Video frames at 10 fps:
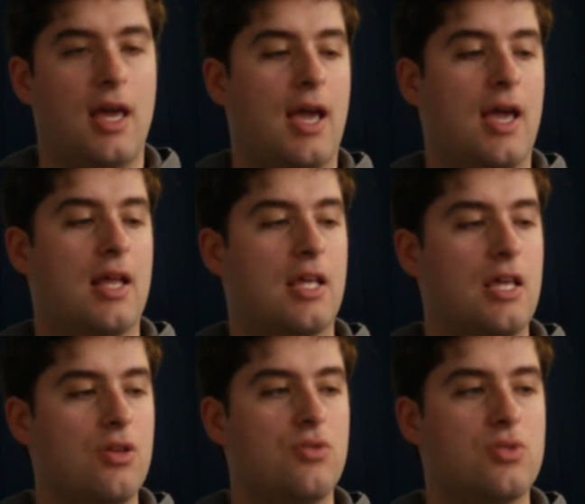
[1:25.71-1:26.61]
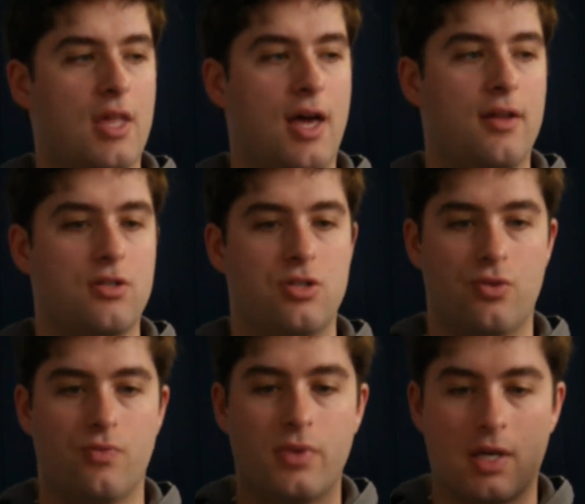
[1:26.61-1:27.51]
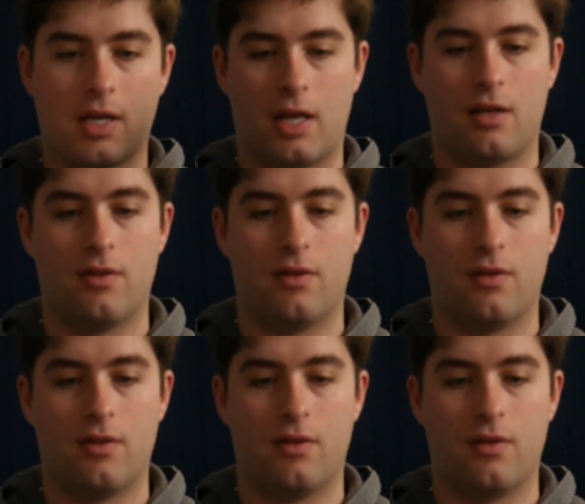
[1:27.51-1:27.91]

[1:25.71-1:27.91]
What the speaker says: and he used that to kind